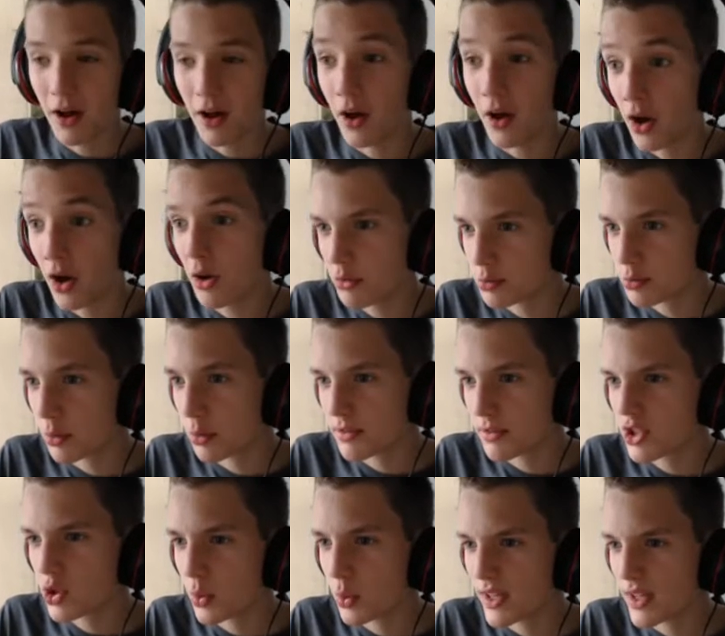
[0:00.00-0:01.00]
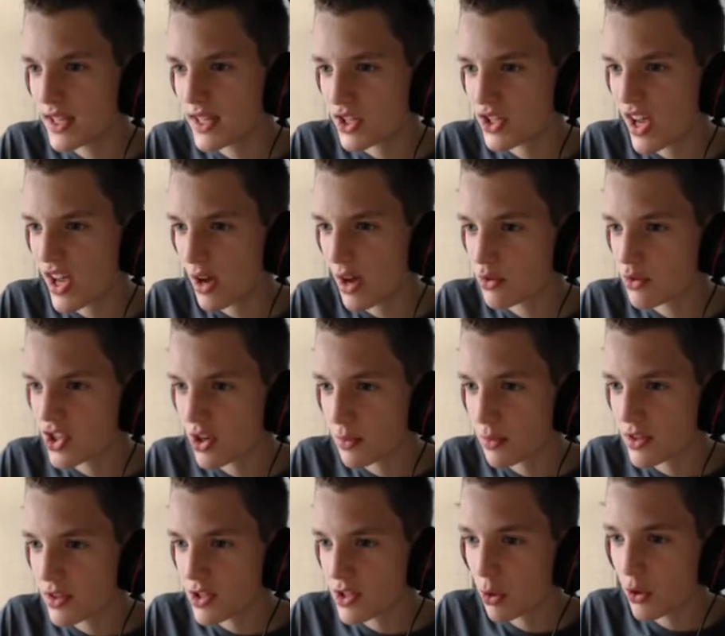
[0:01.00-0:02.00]
Look, I, was probably squeaky as
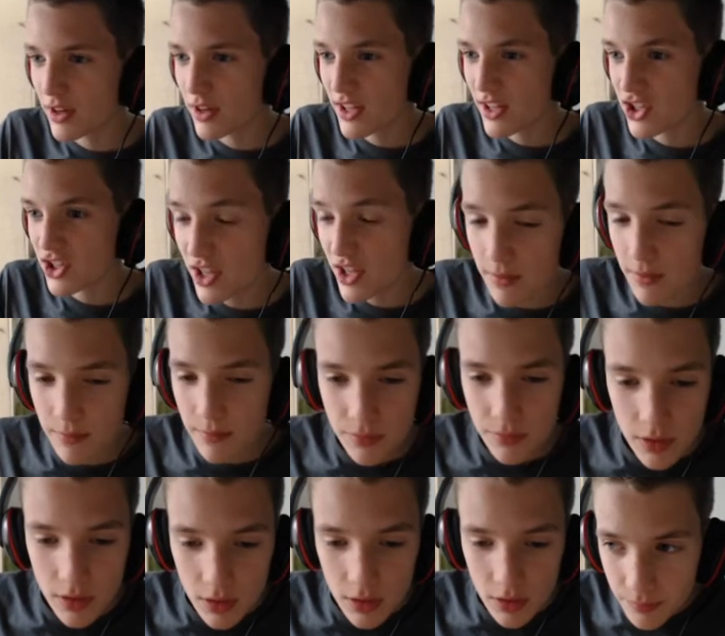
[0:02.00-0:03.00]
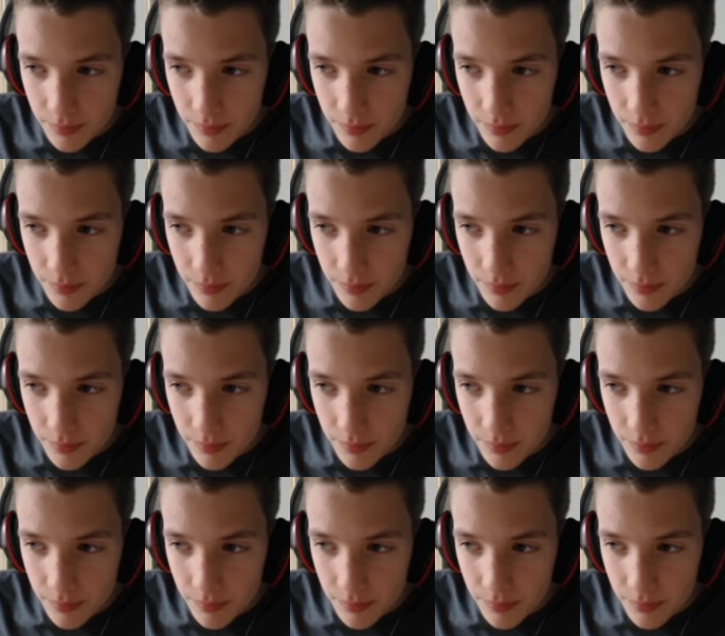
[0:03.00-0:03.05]
hell still at this point. Let's see.